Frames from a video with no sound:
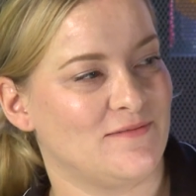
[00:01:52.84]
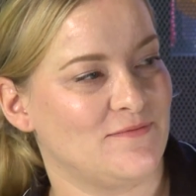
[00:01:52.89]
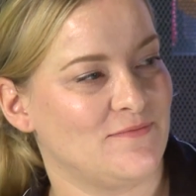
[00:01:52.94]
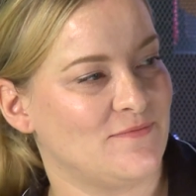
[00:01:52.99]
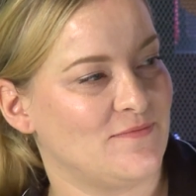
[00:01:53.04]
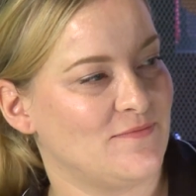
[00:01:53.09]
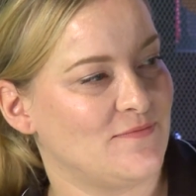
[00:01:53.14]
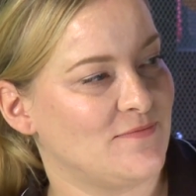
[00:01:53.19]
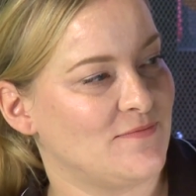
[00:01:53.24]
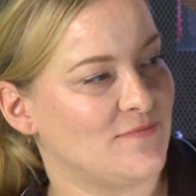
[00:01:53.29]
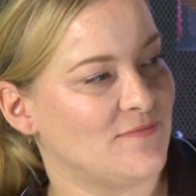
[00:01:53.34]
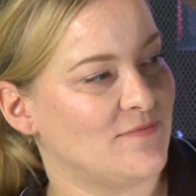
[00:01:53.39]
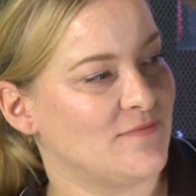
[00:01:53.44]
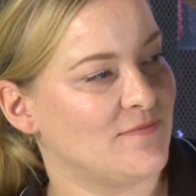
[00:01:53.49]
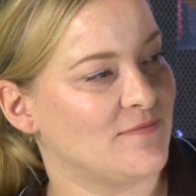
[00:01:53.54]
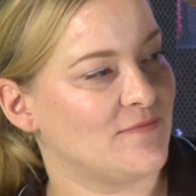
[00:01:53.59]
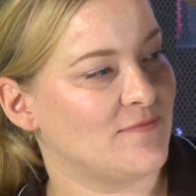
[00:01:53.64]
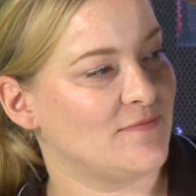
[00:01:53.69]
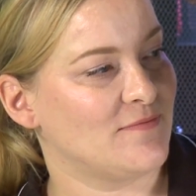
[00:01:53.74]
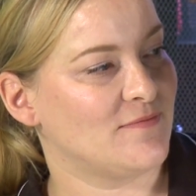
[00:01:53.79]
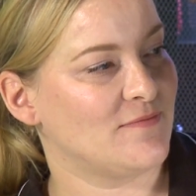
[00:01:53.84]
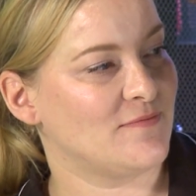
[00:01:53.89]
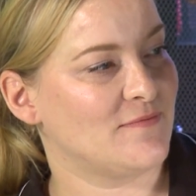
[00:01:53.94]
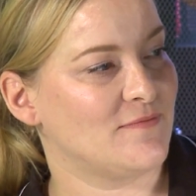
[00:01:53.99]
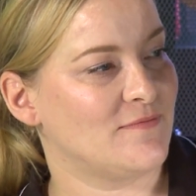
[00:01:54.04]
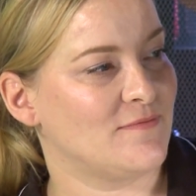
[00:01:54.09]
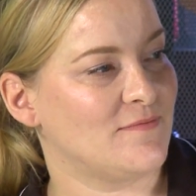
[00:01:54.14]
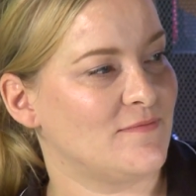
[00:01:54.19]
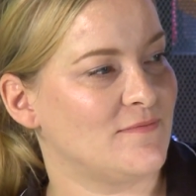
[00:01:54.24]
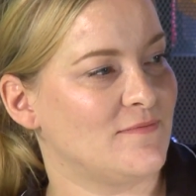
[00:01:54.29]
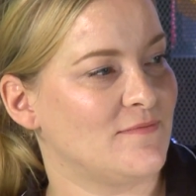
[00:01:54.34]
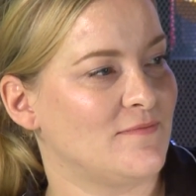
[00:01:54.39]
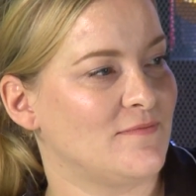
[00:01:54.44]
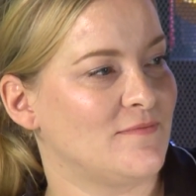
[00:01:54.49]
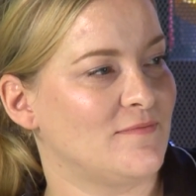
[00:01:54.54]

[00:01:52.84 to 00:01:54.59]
No one is speaking in this clip.